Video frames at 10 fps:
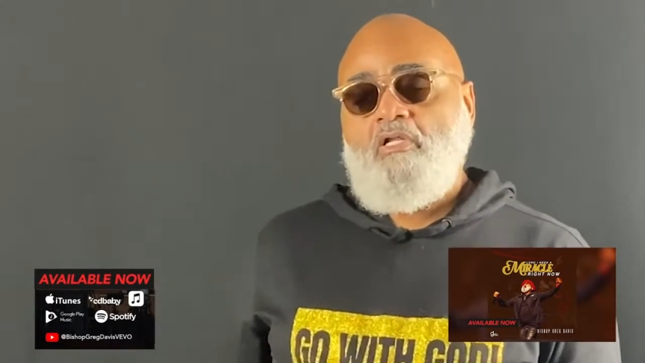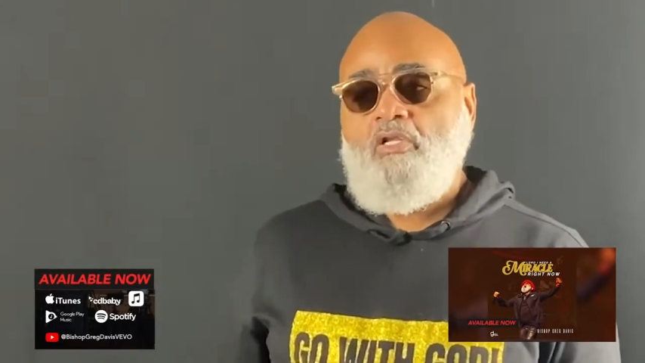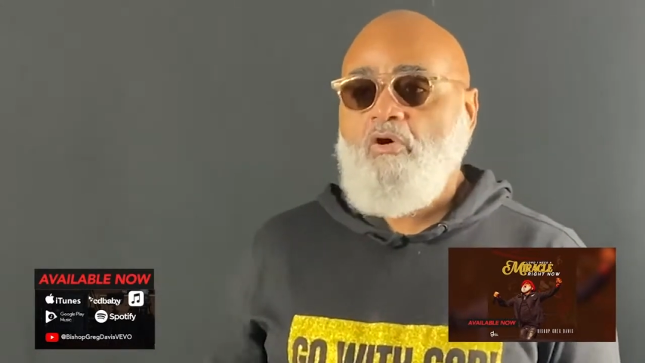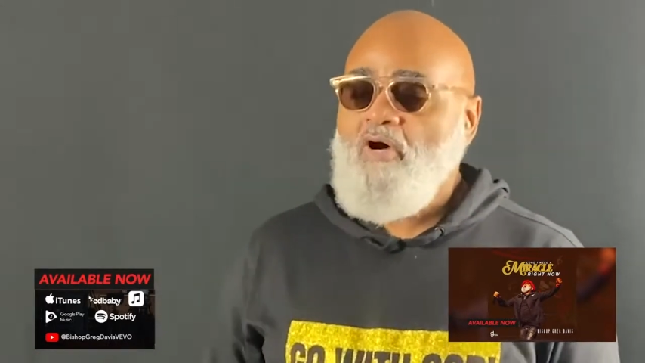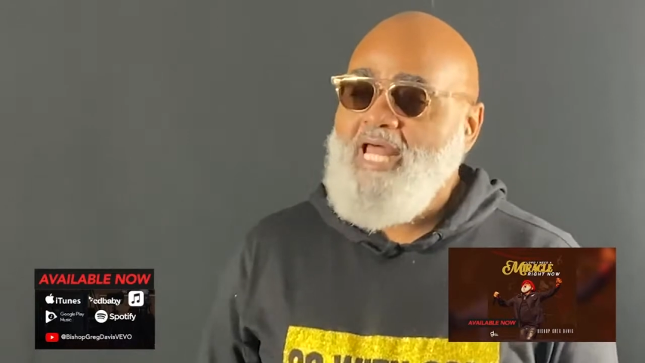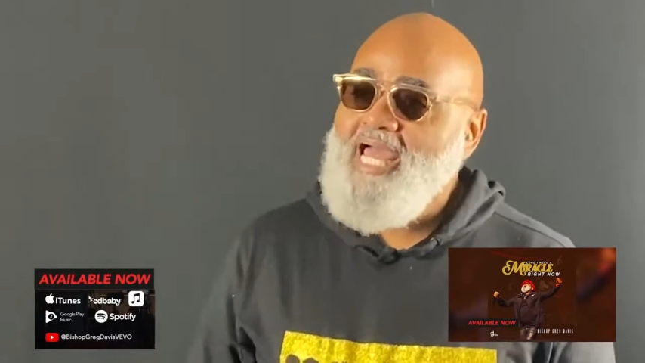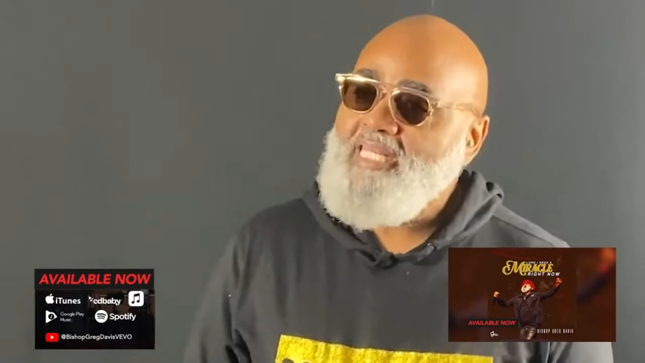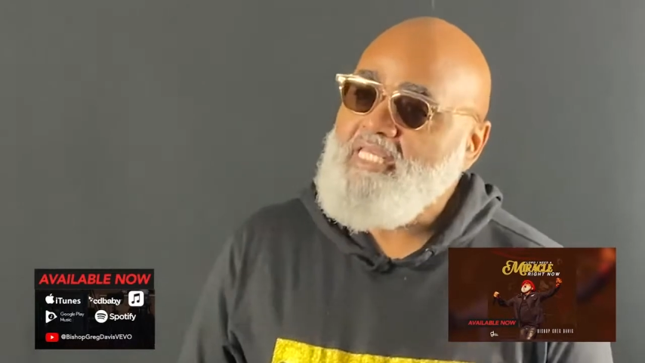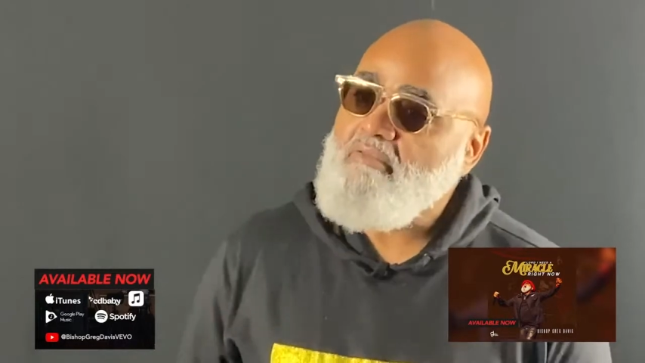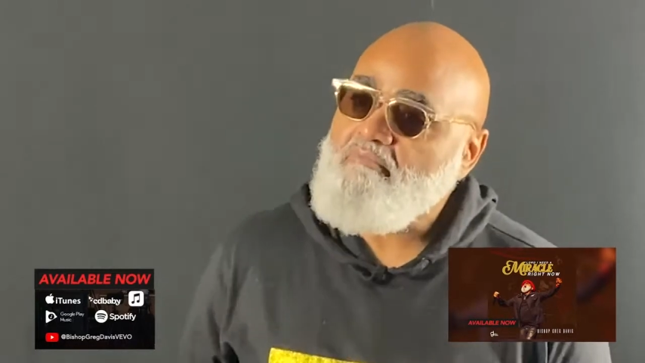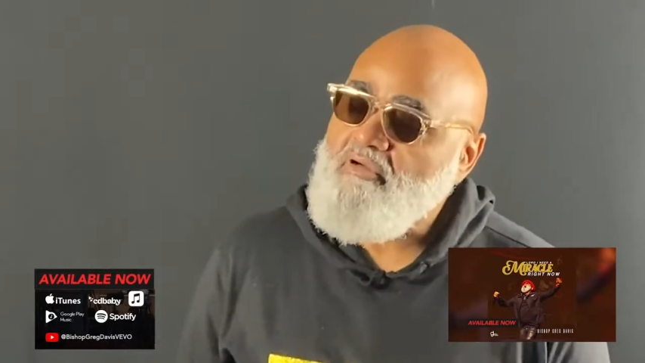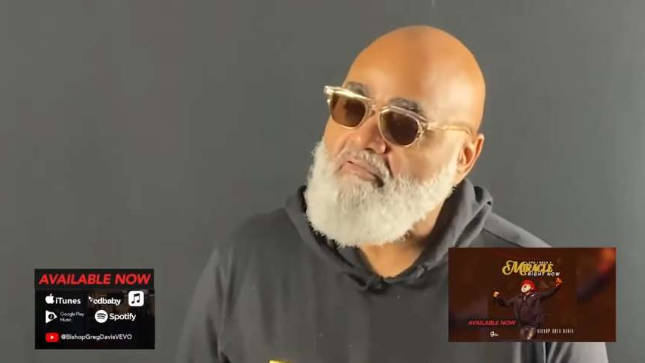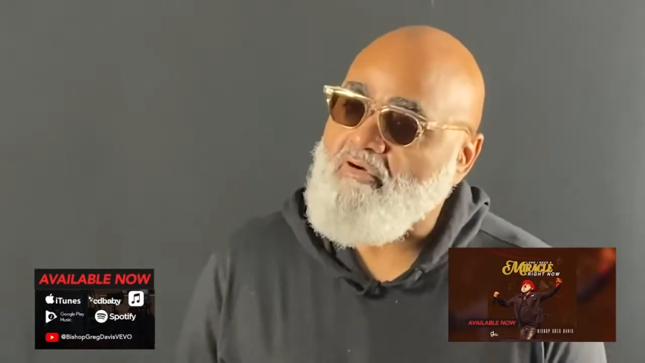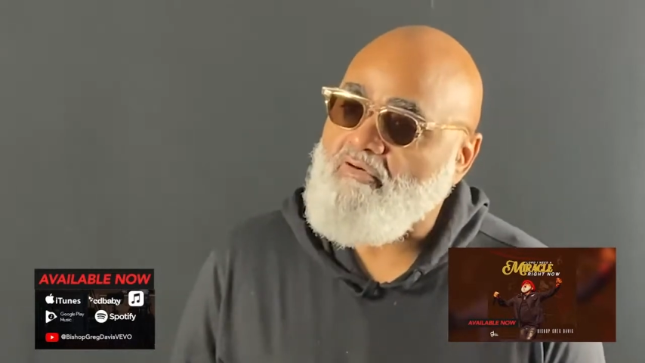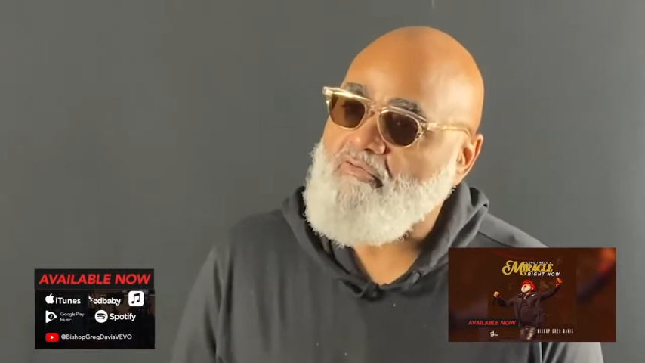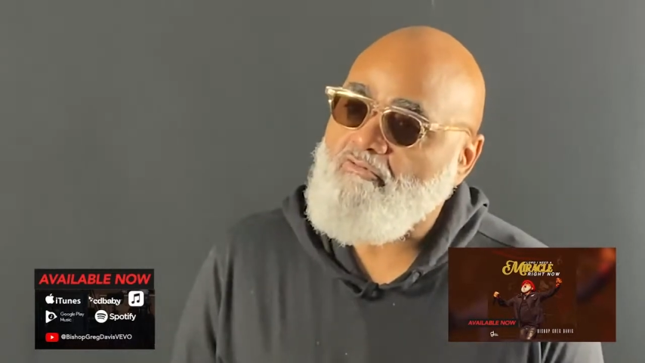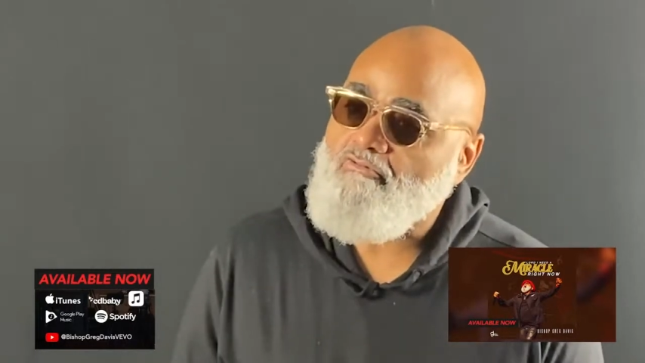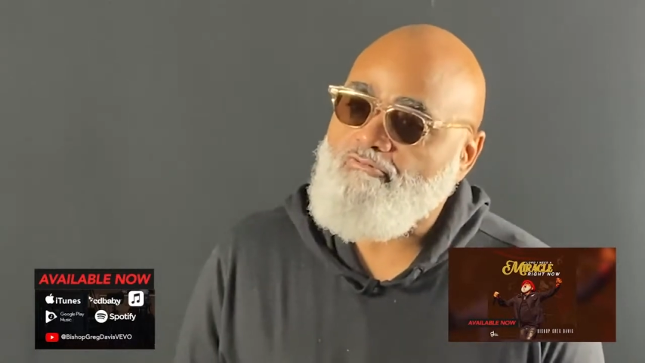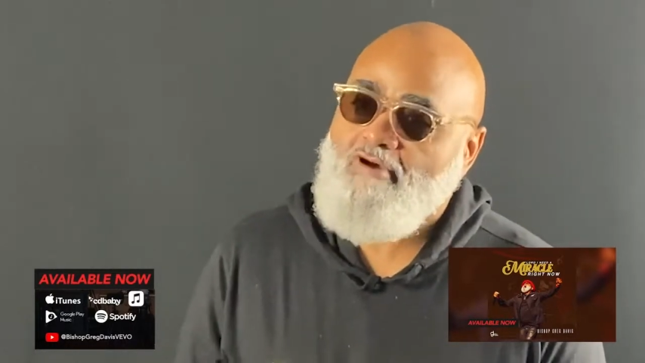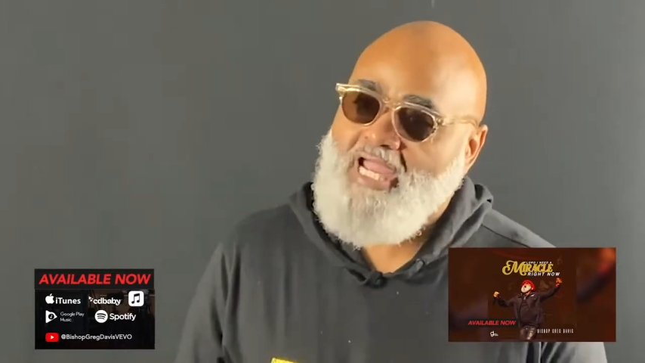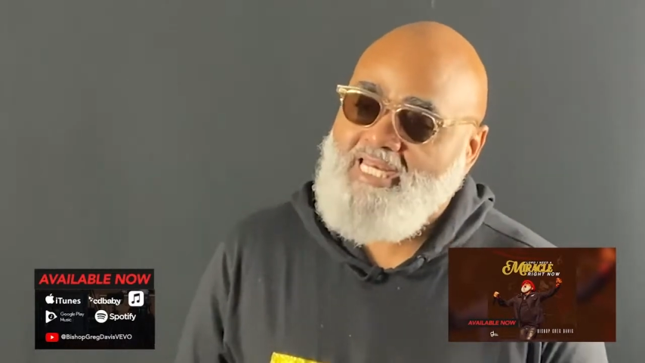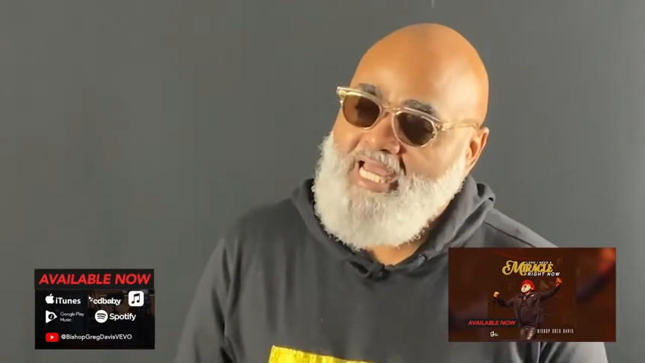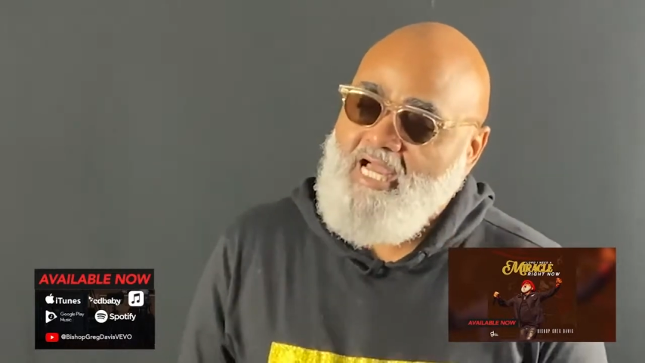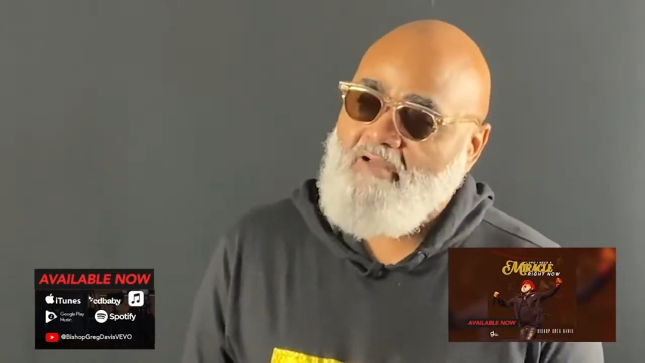Lord, I Need a Miracle right now.